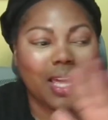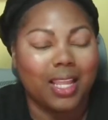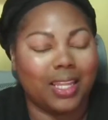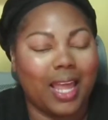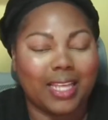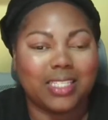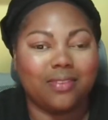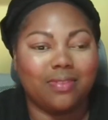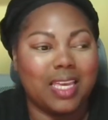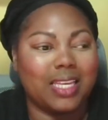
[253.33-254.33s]
lots
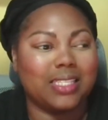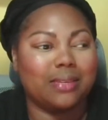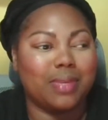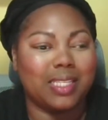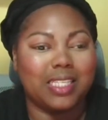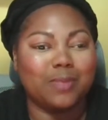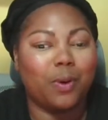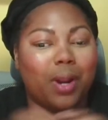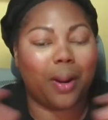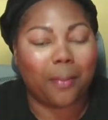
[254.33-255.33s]
of things in business,
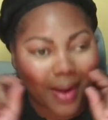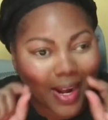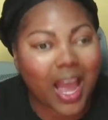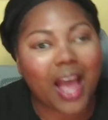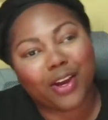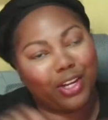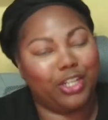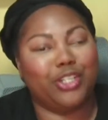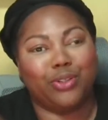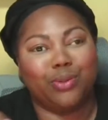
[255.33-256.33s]
but what I'm not going
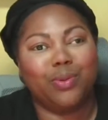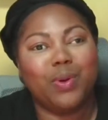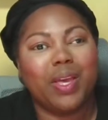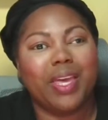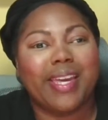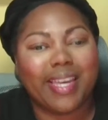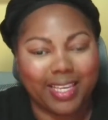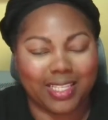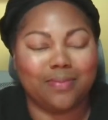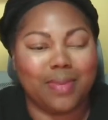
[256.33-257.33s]
to do
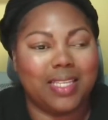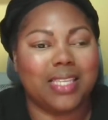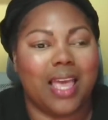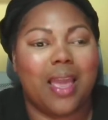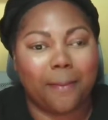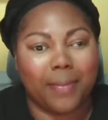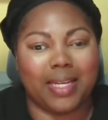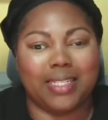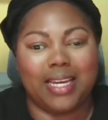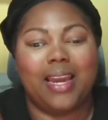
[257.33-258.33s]
is miss a
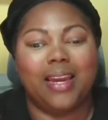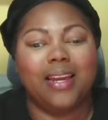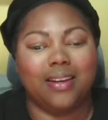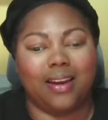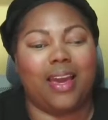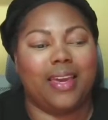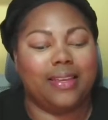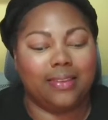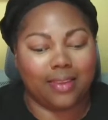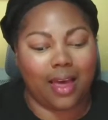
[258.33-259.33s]
Monday Night
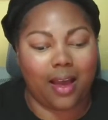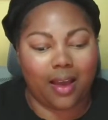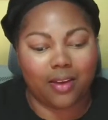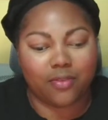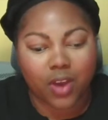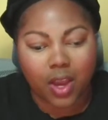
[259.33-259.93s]
Live.